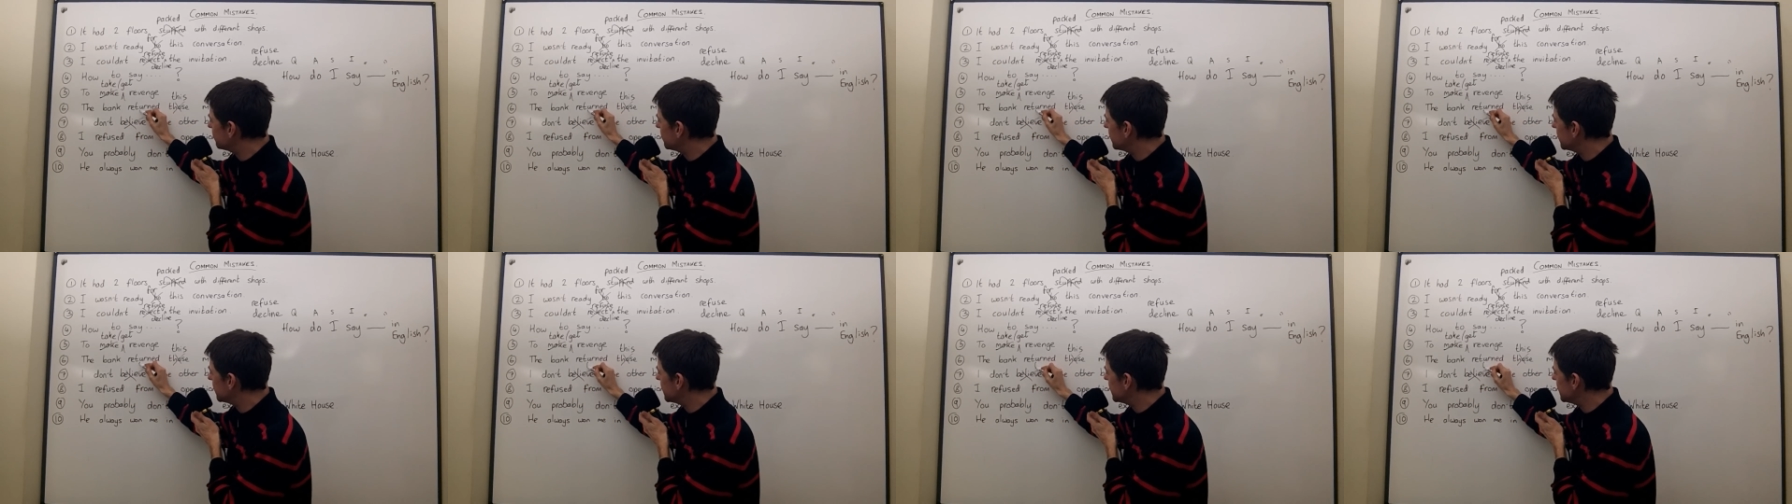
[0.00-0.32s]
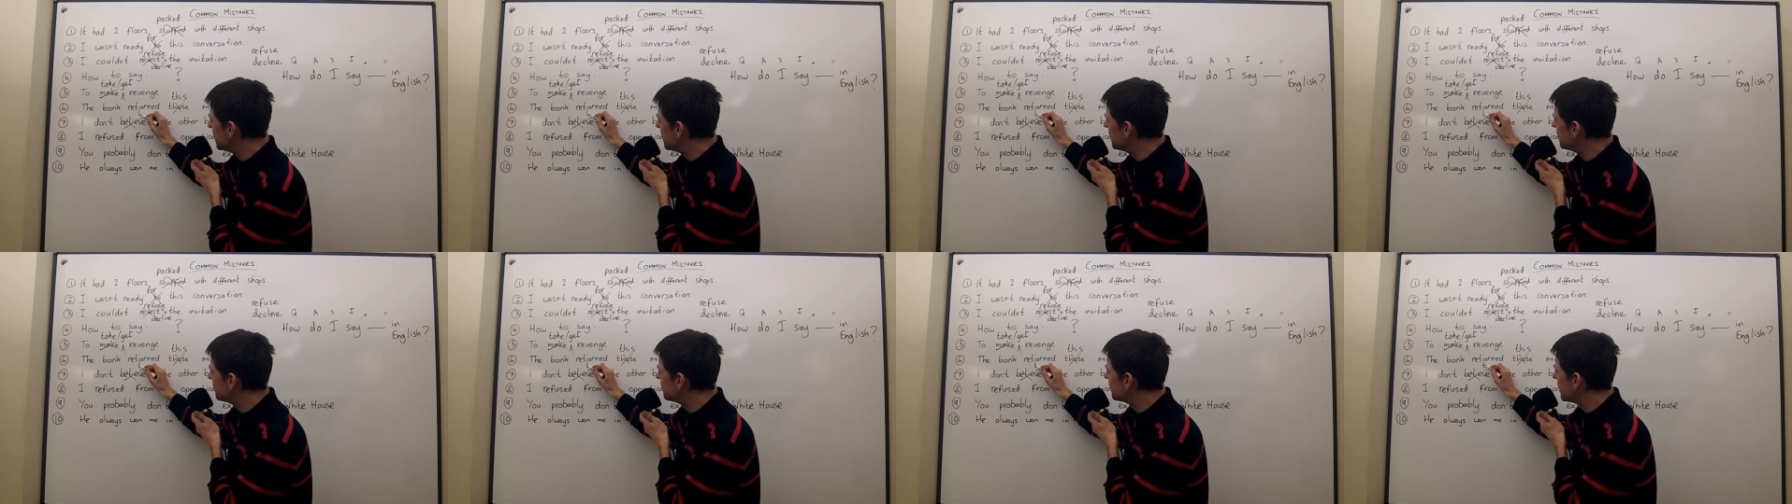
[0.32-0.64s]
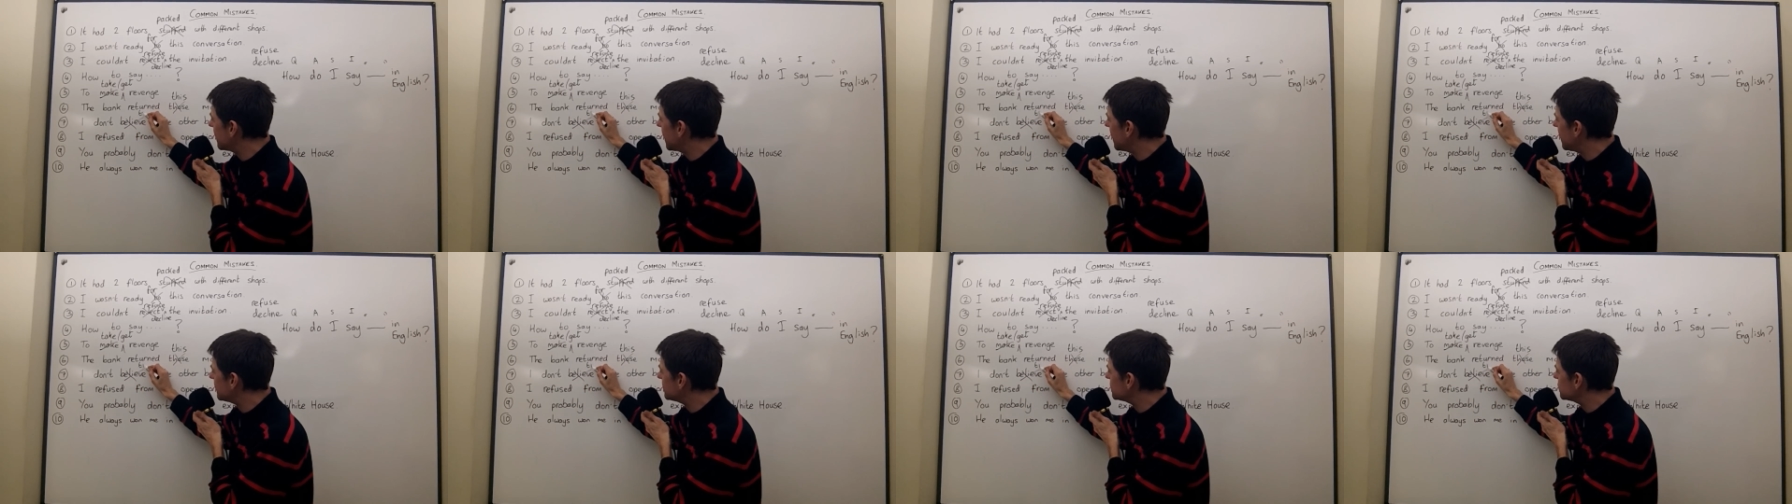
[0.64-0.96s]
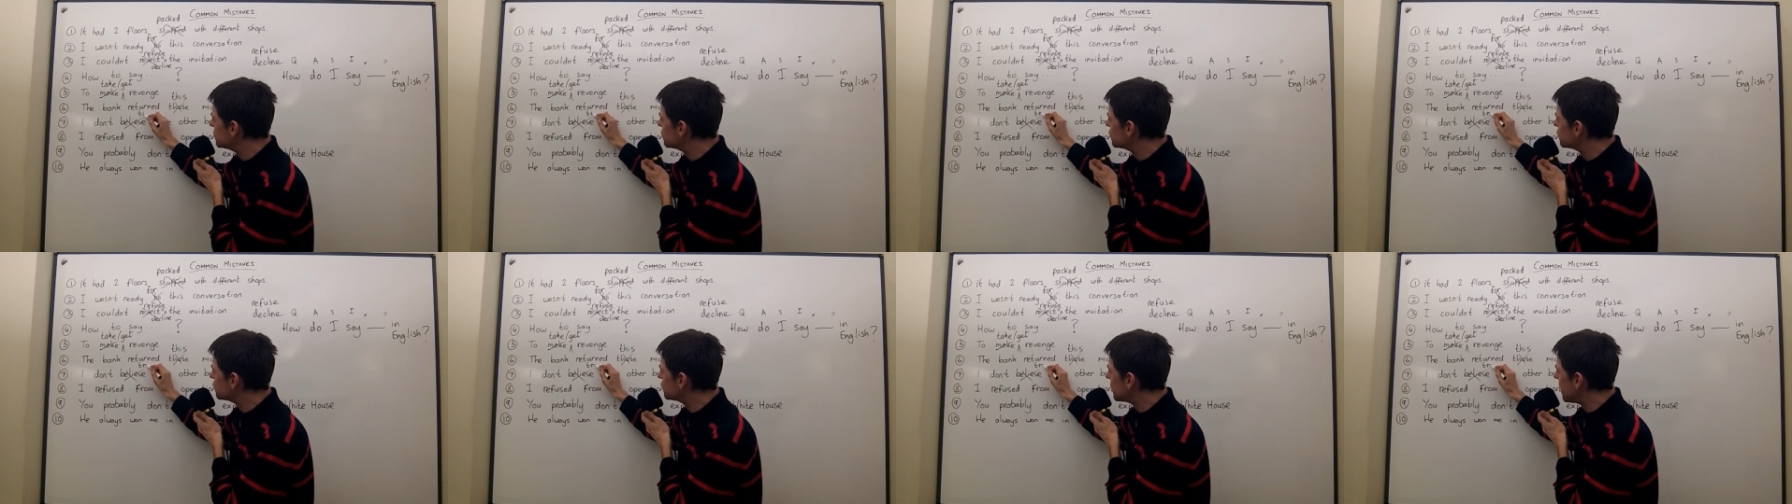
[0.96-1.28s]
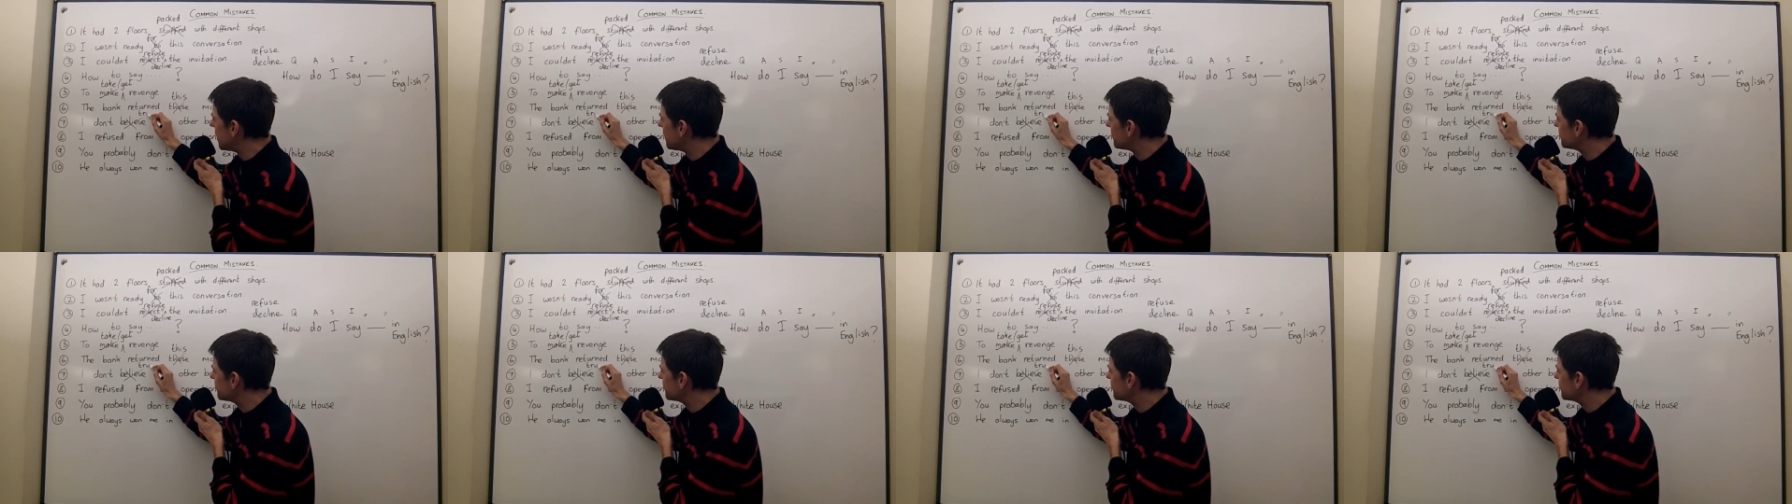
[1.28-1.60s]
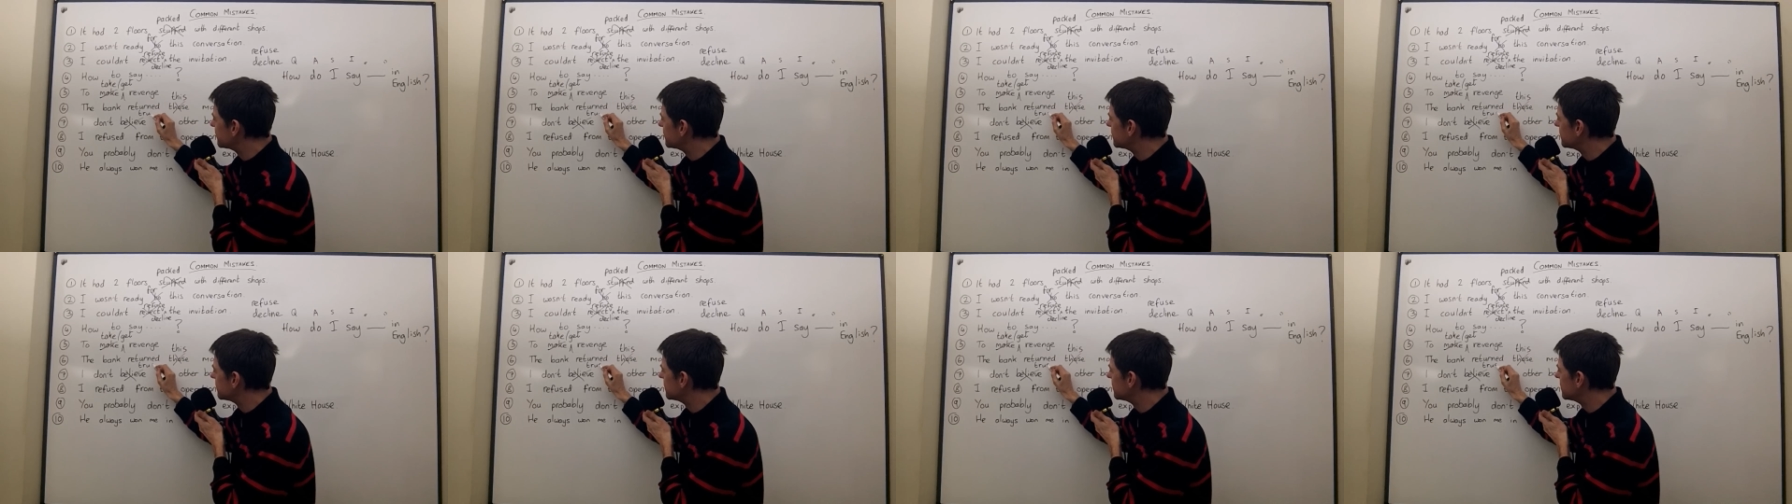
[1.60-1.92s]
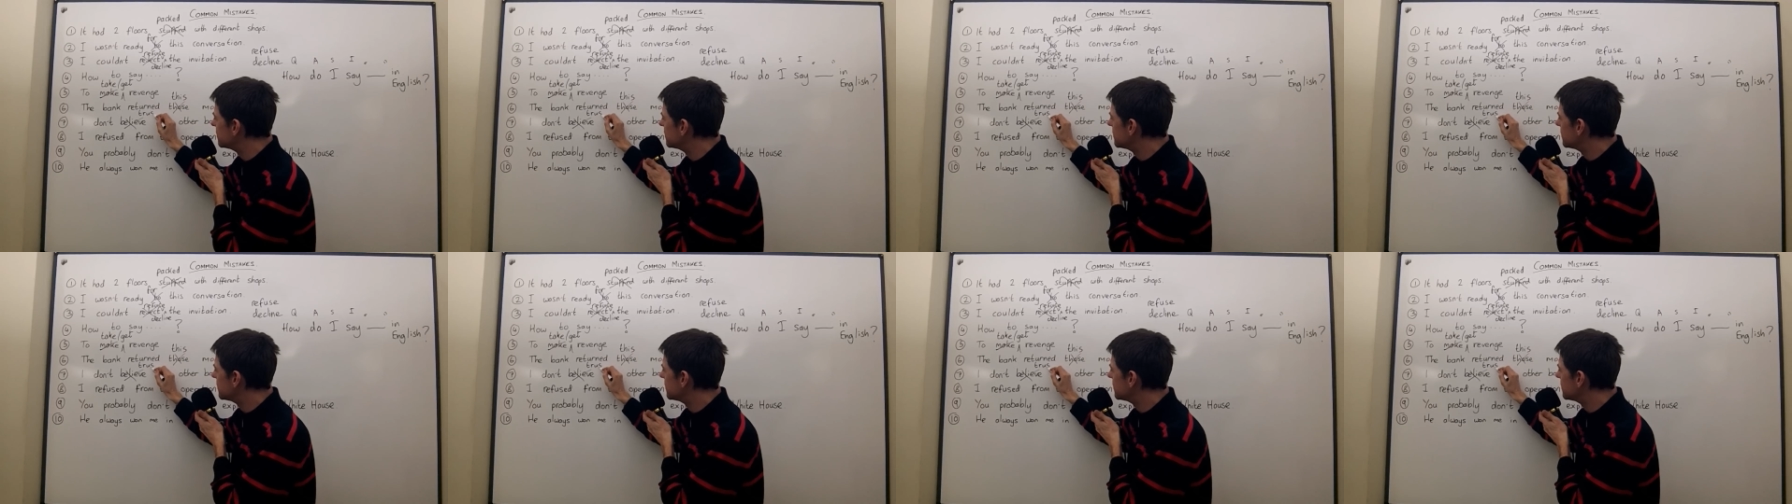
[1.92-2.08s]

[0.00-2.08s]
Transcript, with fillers: believe and trust,